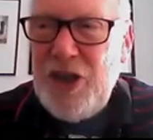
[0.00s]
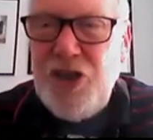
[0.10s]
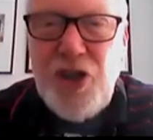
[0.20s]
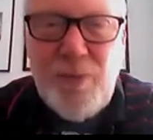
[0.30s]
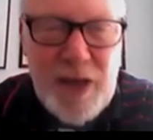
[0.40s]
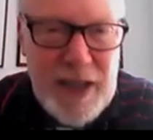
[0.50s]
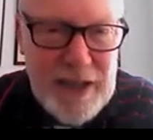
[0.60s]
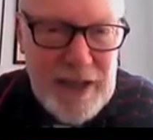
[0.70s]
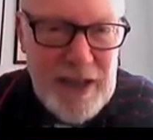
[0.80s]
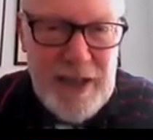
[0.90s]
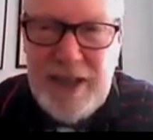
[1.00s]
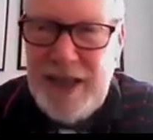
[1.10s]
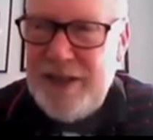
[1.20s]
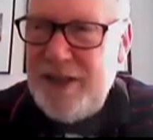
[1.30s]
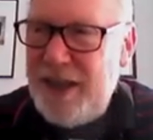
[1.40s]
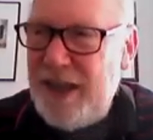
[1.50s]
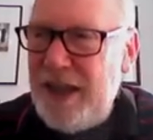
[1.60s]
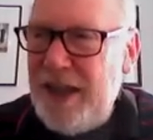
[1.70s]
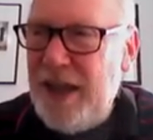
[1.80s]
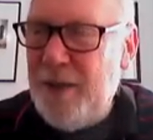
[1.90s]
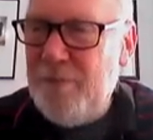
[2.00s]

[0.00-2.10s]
in Dublin, in the